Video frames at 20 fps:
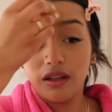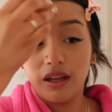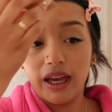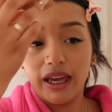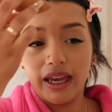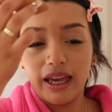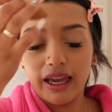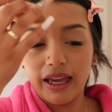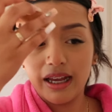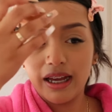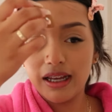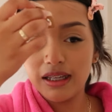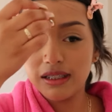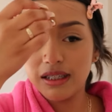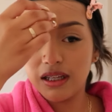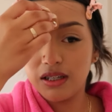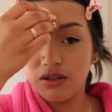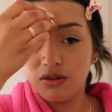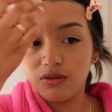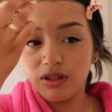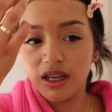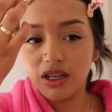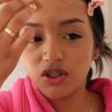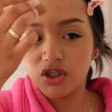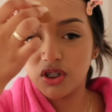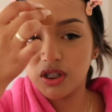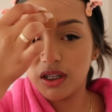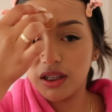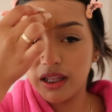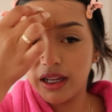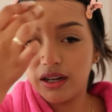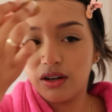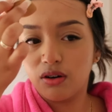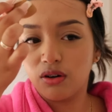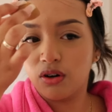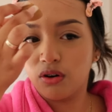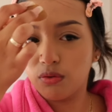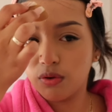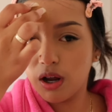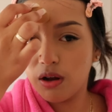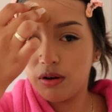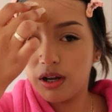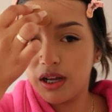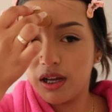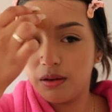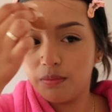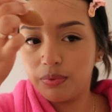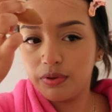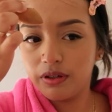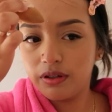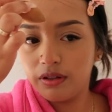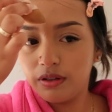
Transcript: I hate guys that do that shit. Like, grow up.